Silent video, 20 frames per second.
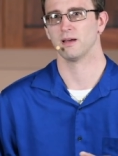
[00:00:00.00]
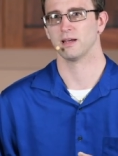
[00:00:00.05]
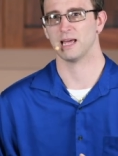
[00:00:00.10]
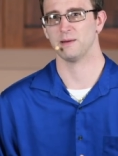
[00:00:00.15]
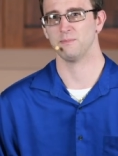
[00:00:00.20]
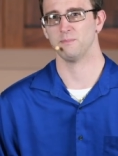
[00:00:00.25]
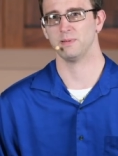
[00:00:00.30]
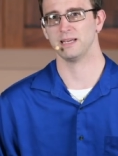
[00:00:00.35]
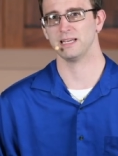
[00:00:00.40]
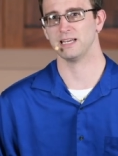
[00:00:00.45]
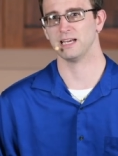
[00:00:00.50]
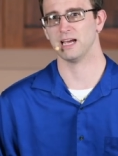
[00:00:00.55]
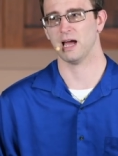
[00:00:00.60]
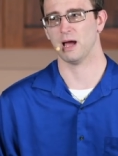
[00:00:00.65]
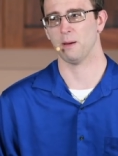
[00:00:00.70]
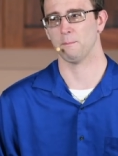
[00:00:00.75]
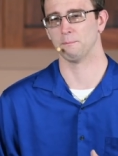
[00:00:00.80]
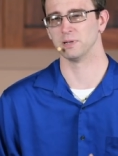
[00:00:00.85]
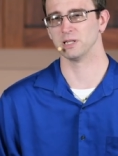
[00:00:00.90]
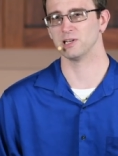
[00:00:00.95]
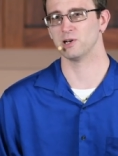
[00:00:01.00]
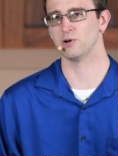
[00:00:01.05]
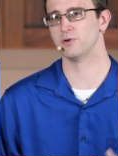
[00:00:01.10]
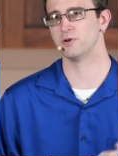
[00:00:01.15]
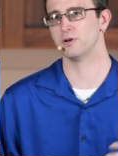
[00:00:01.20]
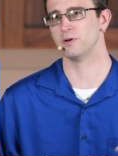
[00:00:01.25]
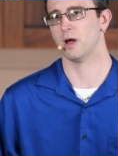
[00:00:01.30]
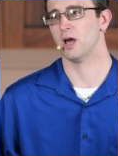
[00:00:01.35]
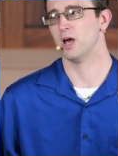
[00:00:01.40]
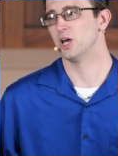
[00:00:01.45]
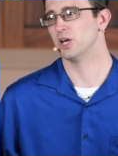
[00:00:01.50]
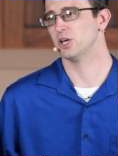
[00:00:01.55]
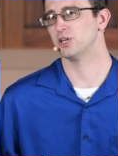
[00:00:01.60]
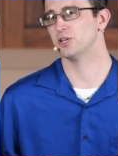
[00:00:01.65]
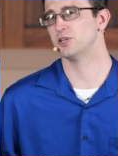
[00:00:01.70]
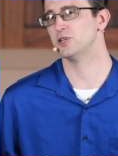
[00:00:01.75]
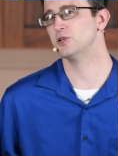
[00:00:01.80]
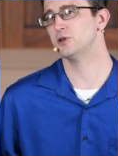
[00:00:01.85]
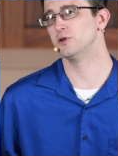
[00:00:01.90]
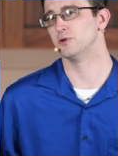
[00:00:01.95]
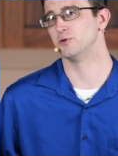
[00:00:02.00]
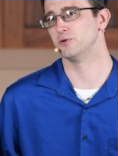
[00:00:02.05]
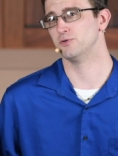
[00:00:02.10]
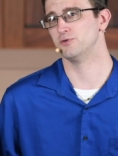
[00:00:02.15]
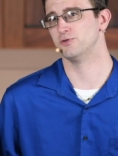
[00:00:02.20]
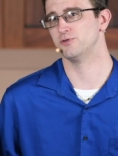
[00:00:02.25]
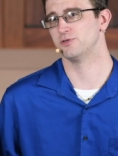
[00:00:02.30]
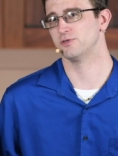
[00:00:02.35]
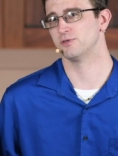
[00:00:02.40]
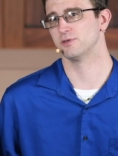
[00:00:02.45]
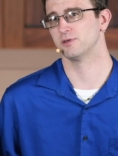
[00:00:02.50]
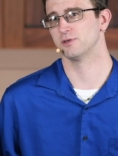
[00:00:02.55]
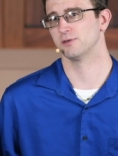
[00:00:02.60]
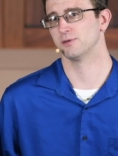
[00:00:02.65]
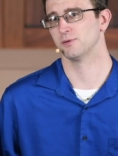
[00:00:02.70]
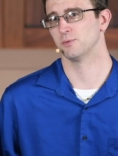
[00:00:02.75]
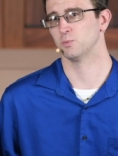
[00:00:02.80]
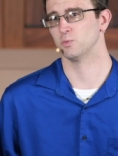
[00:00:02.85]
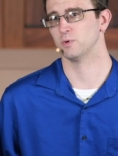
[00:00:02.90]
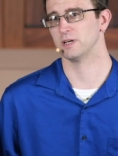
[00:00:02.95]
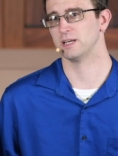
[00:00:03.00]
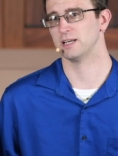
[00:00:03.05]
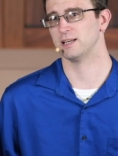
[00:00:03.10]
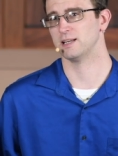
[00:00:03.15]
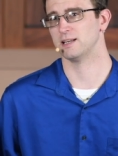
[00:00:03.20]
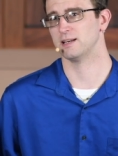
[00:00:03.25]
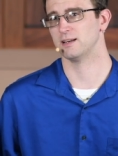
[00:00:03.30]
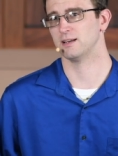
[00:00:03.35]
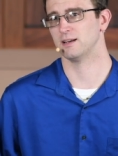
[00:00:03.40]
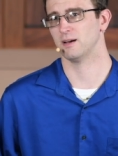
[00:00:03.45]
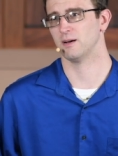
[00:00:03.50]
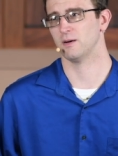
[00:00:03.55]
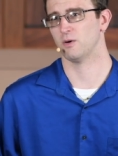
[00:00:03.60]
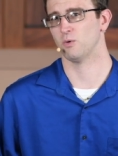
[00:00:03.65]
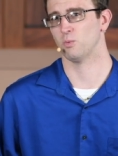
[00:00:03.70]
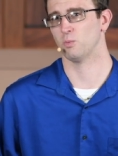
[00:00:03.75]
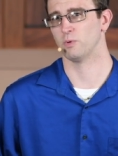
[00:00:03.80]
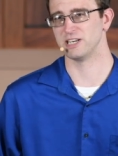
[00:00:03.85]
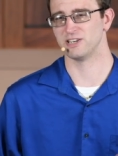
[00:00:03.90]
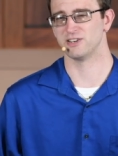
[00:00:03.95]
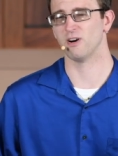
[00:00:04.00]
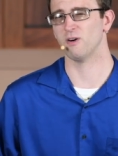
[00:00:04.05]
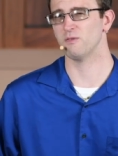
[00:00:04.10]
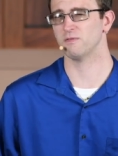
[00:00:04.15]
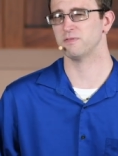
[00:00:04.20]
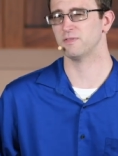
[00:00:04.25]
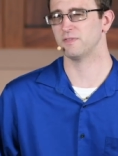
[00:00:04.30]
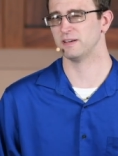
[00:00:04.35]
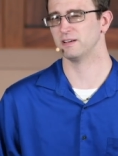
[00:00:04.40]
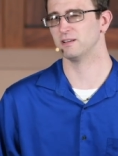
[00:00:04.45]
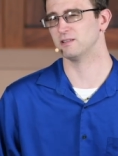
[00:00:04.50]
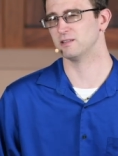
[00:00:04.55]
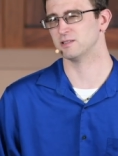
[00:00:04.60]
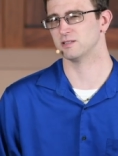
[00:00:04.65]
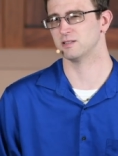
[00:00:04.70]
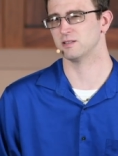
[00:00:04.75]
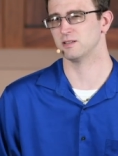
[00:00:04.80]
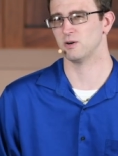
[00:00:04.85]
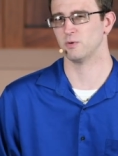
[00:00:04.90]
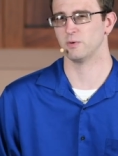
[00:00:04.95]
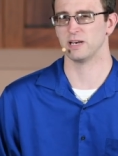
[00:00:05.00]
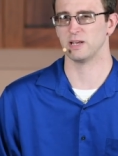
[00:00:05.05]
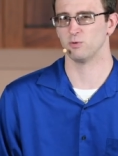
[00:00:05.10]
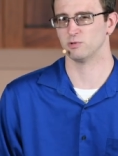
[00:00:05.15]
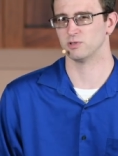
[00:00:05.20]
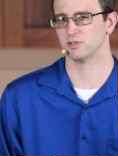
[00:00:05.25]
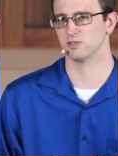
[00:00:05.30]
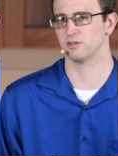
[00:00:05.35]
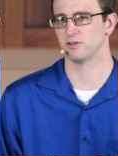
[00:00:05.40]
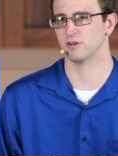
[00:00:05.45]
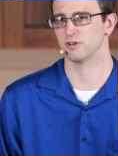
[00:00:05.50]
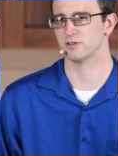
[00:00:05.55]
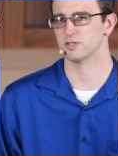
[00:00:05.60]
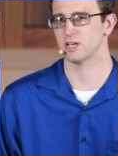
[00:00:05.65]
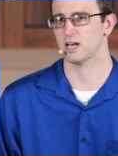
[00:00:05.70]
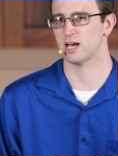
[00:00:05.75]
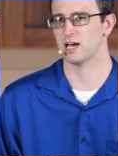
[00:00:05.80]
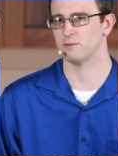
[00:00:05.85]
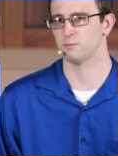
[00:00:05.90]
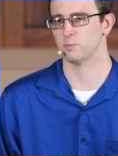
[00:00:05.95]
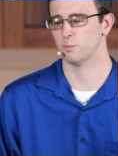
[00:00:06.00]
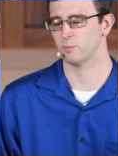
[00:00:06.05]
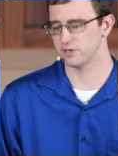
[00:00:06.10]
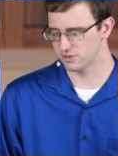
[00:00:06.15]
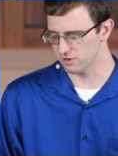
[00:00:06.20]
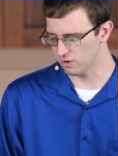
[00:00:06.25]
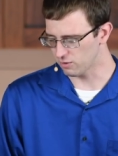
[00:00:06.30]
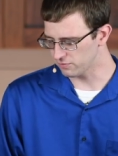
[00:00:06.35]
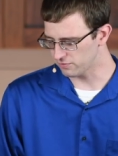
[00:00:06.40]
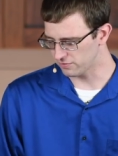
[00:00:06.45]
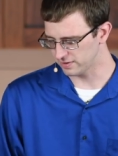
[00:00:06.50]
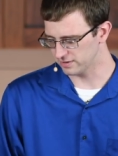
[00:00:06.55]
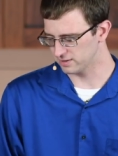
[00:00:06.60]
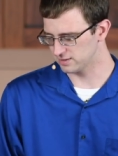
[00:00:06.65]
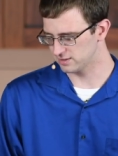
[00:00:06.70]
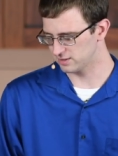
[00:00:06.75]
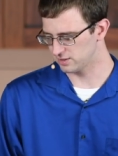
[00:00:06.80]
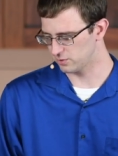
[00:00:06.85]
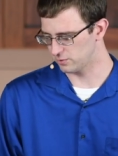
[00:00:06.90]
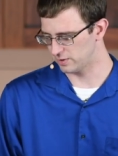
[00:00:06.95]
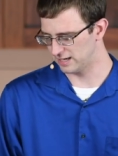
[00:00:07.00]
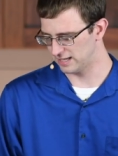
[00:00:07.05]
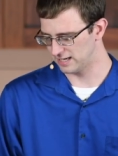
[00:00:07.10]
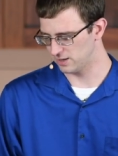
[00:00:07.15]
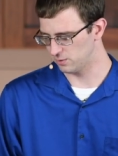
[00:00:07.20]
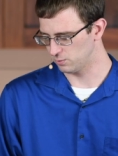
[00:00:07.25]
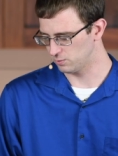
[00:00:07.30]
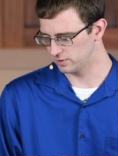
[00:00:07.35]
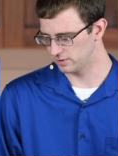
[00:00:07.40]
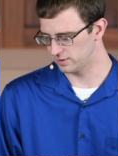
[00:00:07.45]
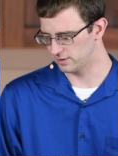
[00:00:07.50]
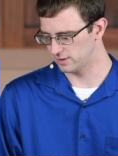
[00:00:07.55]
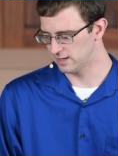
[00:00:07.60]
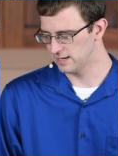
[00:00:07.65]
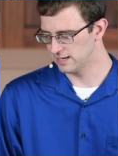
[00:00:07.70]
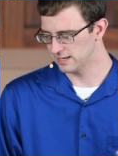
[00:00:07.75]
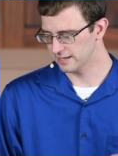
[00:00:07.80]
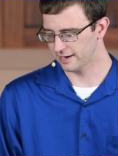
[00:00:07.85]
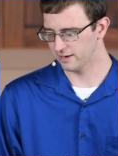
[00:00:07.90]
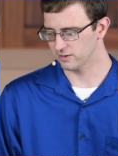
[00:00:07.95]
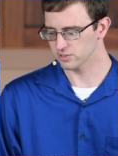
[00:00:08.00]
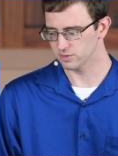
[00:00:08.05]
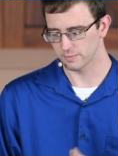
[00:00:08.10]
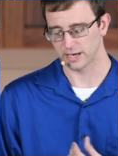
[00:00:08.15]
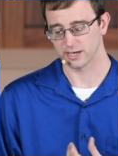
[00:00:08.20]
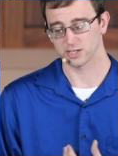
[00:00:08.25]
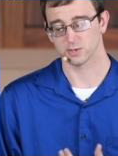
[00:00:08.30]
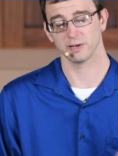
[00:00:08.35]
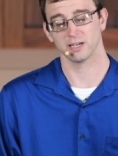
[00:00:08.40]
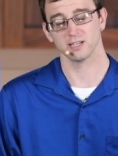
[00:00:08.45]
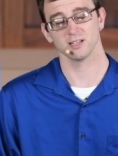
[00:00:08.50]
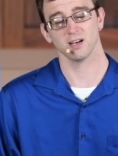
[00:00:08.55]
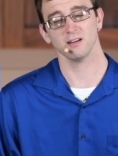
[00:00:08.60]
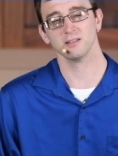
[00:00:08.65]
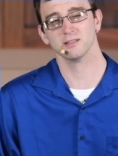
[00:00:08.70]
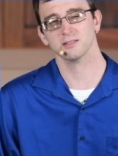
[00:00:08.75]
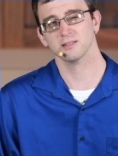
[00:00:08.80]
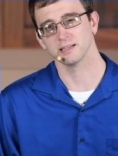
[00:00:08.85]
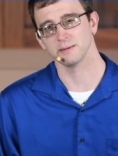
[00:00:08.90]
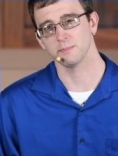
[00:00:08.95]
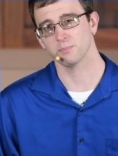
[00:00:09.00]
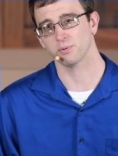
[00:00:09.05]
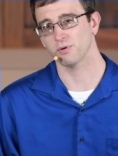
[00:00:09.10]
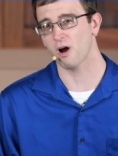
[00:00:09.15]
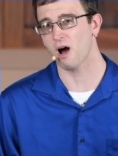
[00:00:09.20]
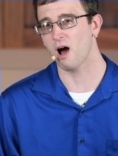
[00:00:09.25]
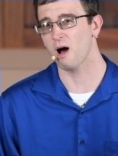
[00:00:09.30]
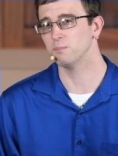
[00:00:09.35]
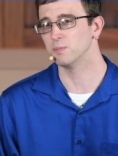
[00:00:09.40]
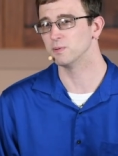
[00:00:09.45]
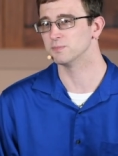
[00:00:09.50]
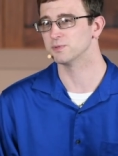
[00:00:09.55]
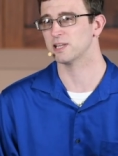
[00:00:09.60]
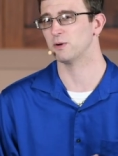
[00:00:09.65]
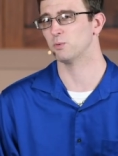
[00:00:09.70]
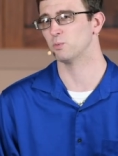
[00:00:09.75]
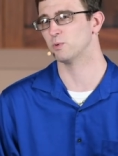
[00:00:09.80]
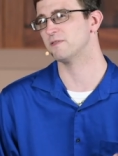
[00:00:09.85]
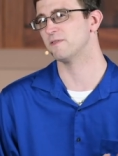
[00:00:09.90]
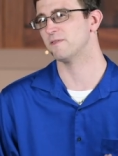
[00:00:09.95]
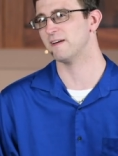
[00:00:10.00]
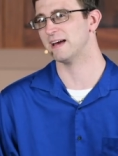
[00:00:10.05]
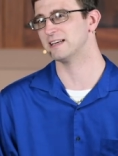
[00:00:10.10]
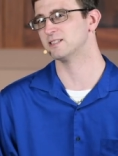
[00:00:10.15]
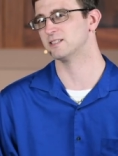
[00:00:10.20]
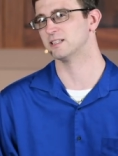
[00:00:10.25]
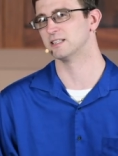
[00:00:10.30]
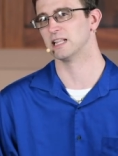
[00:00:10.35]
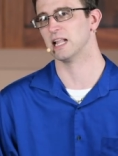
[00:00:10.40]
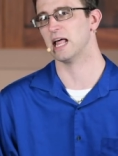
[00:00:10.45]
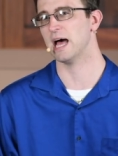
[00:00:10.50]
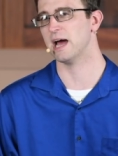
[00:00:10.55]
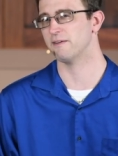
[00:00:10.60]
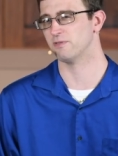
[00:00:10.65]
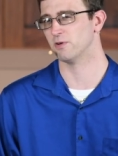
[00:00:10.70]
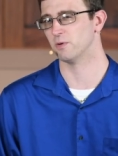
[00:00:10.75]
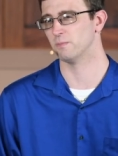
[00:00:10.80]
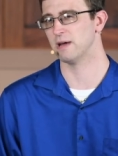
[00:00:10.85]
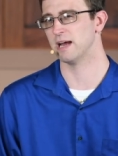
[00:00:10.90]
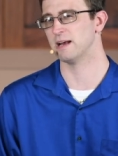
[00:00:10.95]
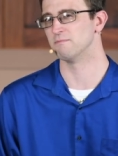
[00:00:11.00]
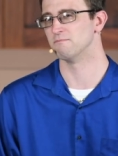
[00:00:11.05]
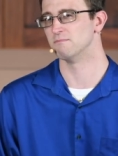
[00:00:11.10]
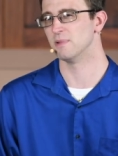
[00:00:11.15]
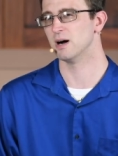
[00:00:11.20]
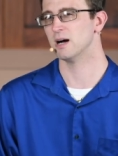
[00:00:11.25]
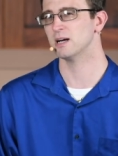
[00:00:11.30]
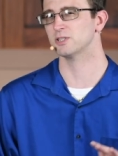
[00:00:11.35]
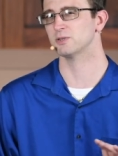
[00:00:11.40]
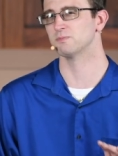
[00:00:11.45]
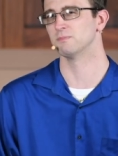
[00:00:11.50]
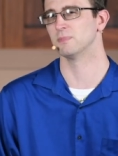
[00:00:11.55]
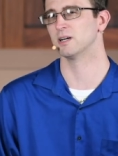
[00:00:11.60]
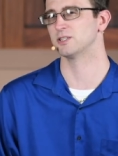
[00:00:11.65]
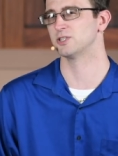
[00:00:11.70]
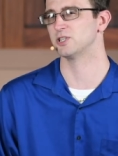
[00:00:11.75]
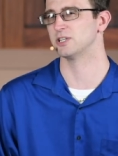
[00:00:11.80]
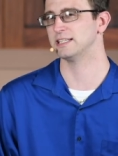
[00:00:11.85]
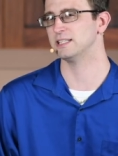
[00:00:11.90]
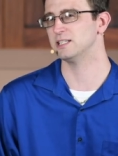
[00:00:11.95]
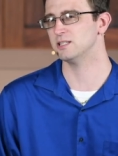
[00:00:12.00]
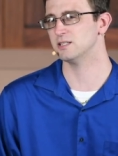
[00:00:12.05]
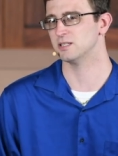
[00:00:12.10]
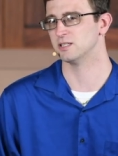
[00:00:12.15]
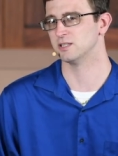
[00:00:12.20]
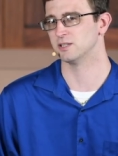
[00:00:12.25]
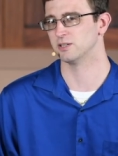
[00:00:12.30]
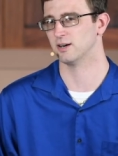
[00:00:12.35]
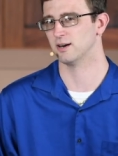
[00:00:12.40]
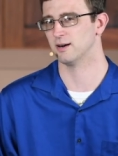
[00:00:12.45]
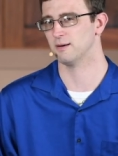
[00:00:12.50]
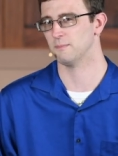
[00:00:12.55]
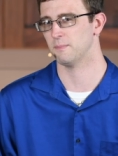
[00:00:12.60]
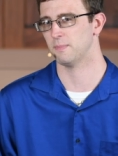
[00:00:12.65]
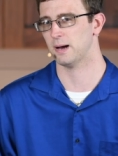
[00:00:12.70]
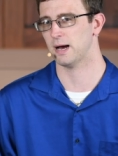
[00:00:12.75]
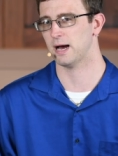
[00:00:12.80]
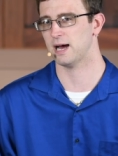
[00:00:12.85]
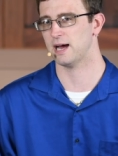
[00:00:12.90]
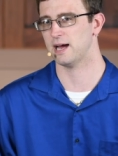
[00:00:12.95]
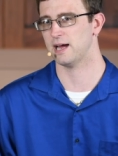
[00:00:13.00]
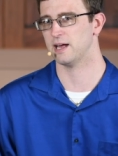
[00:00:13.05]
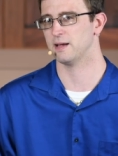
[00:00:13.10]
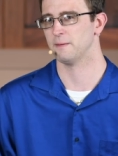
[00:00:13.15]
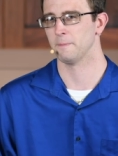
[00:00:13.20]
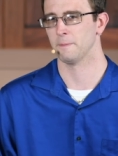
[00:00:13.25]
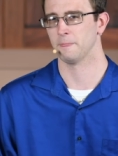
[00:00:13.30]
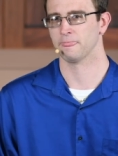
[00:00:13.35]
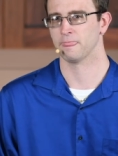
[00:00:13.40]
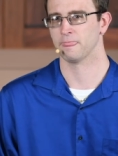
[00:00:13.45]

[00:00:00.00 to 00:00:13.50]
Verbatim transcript: can be blown huge when we don't feel as though anyone's on our side, when we don't feel as though anyone cares about us. Because honestly, problems that we face in life are made much, much easier by